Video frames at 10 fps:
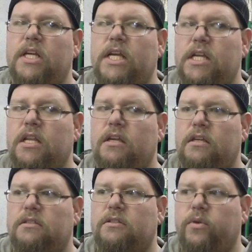the
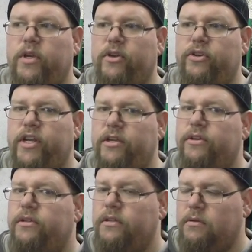
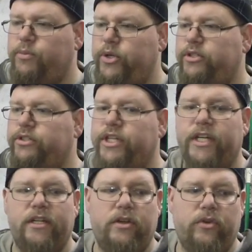NS300L. I'm pretty sure I
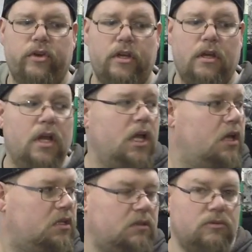got that right.
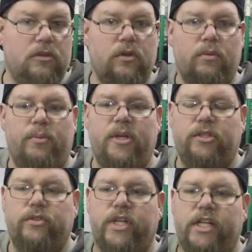So I'm going to throw up a
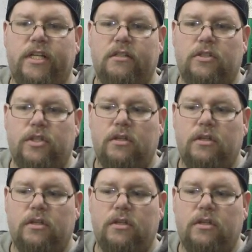picture right now and show